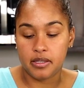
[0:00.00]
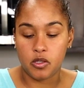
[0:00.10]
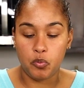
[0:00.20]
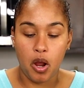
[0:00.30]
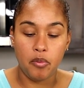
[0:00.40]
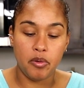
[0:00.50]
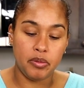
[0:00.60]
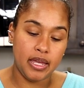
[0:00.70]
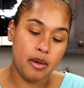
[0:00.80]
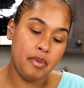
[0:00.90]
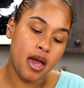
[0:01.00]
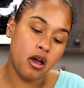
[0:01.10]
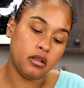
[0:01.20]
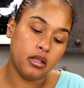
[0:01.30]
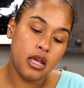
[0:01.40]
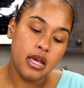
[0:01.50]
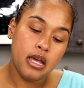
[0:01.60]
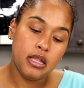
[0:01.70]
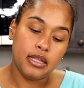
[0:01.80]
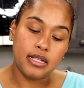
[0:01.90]
is probably about,
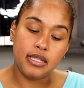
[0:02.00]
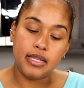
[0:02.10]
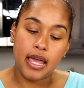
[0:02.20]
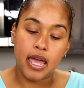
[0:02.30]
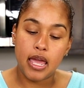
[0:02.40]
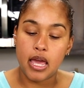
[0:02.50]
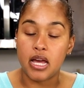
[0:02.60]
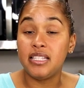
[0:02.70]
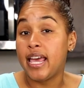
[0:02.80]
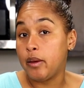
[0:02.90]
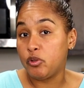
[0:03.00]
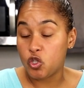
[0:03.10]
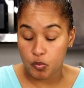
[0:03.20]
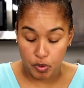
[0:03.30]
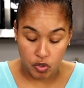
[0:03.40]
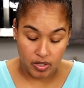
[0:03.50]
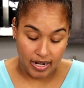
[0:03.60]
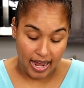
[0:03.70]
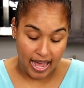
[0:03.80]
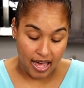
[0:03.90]
let's say, a 1.5
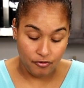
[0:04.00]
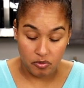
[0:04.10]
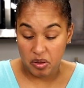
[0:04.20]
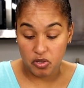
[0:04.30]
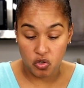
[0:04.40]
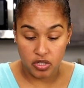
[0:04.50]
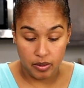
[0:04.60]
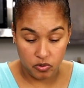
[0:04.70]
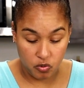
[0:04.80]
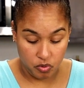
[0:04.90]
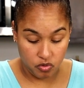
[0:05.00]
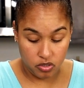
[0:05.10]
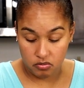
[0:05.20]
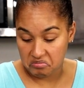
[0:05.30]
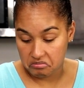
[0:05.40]
tablespoons or maybe 2 tablespoons.